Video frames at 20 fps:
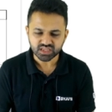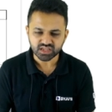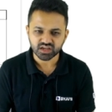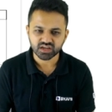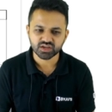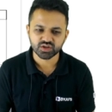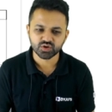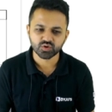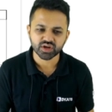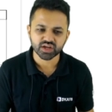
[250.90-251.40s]

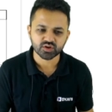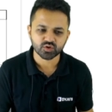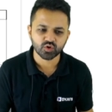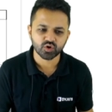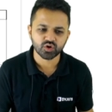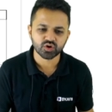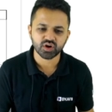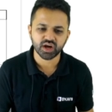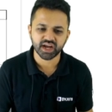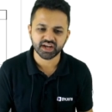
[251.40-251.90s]
you can
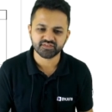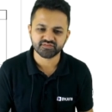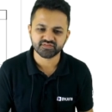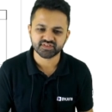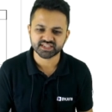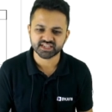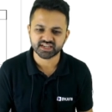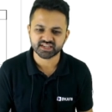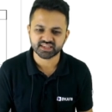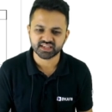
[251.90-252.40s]
go and
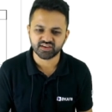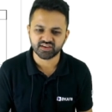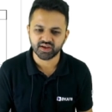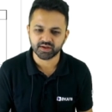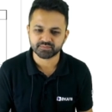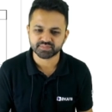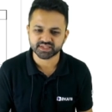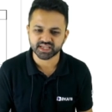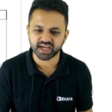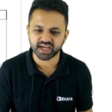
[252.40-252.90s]
visit the
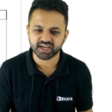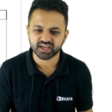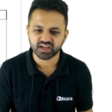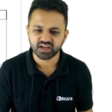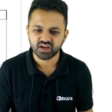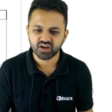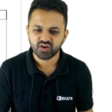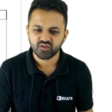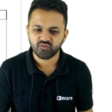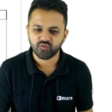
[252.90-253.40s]
website
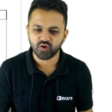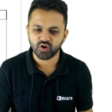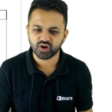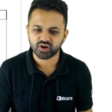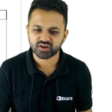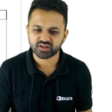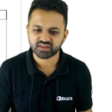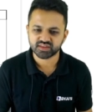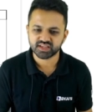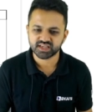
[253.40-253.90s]

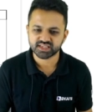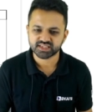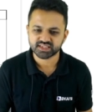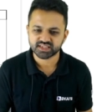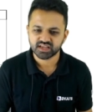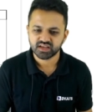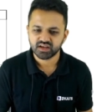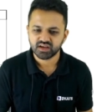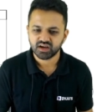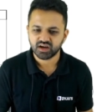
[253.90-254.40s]
for this
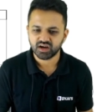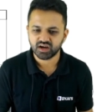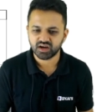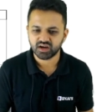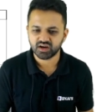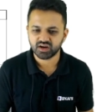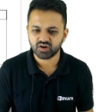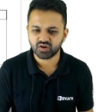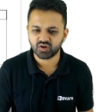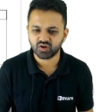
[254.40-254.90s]

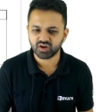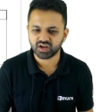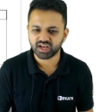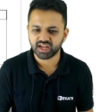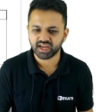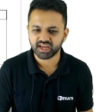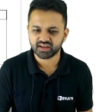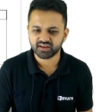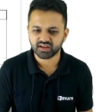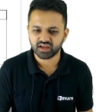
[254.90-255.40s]
uh,
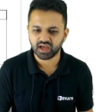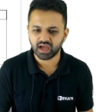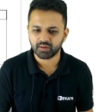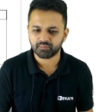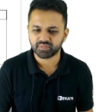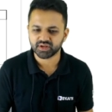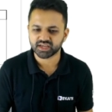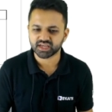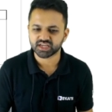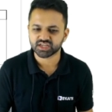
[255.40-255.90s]
online
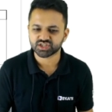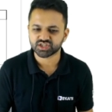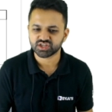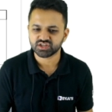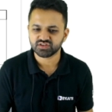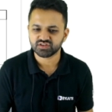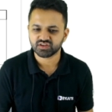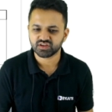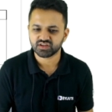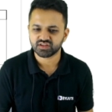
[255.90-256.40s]

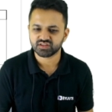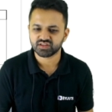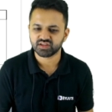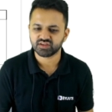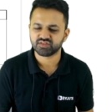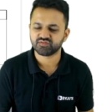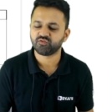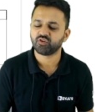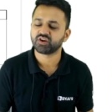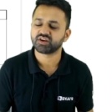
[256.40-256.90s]
application uh,
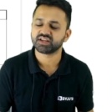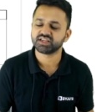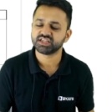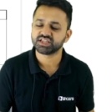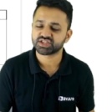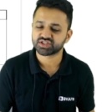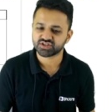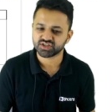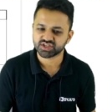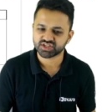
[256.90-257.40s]
for
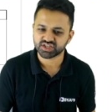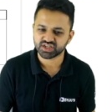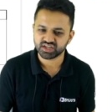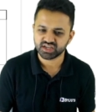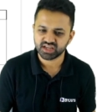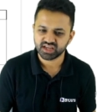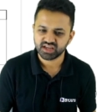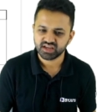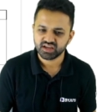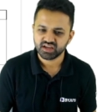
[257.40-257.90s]
registration
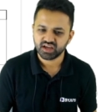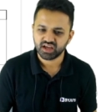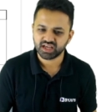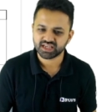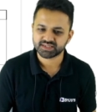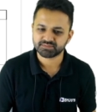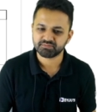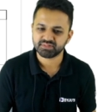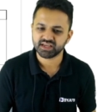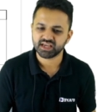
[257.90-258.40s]

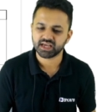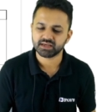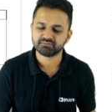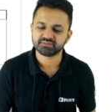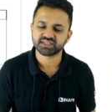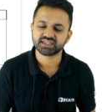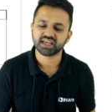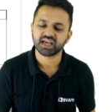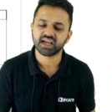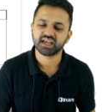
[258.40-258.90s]

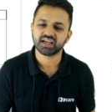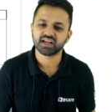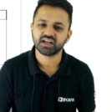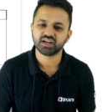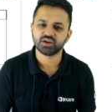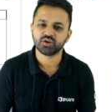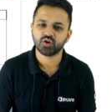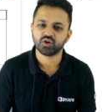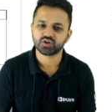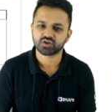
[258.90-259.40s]

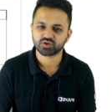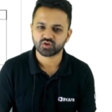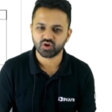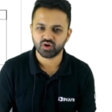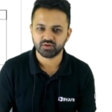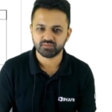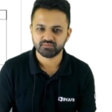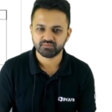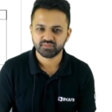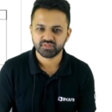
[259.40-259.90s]
spmcil.com
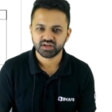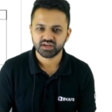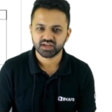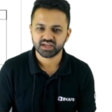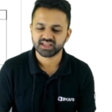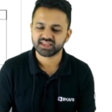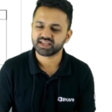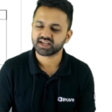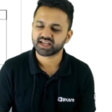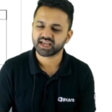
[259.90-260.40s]

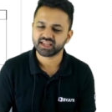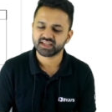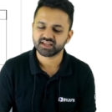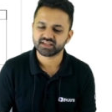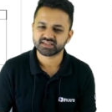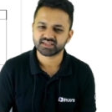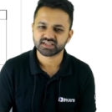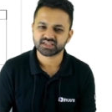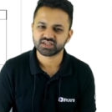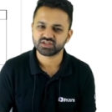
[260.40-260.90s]
in the career
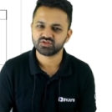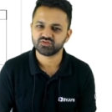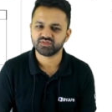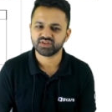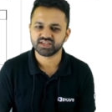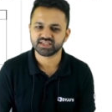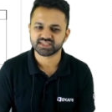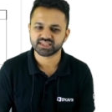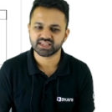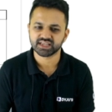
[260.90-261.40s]
section you will
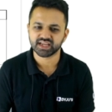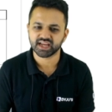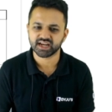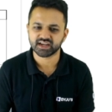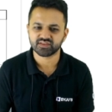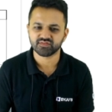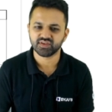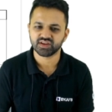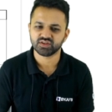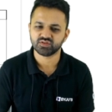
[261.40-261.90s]
easily get
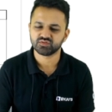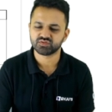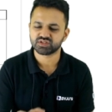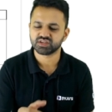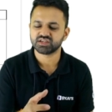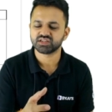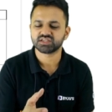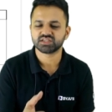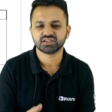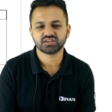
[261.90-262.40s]
when you
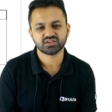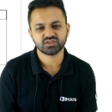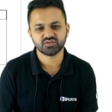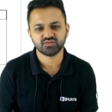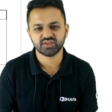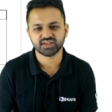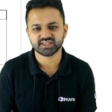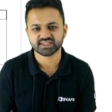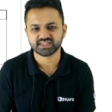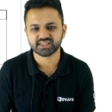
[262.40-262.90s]
search you will
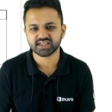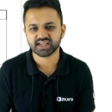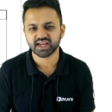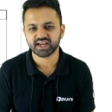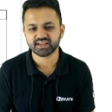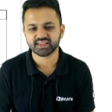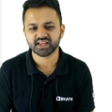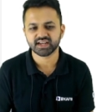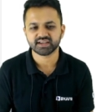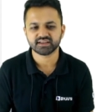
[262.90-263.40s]
easily get
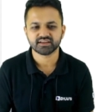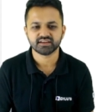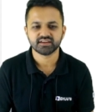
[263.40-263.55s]
that